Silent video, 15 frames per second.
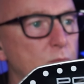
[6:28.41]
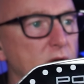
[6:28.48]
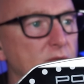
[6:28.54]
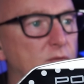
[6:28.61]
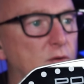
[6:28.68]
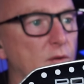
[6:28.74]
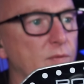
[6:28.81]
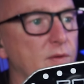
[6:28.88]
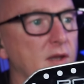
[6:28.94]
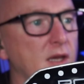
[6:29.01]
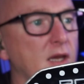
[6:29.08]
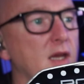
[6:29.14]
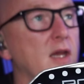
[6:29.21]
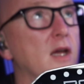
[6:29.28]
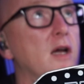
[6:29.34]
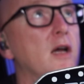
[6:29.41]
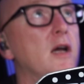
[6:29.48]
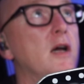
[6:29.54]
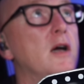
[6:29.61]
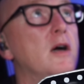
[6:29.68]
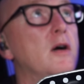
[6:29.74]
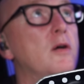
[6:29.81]
we've got the
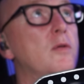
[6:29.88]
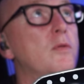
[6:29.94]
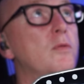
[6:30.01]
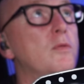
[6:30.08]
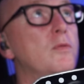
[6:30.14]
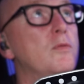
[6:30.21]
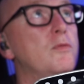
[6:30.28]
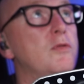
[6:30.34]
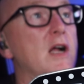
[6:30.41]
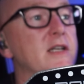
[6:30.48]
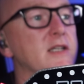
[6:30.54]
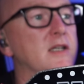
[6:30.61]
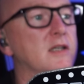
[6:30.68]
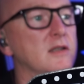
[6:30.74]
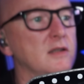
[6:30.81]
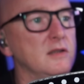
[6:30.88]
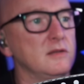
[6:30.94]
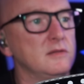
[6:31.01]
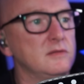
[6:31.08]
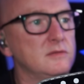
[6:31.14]
Radical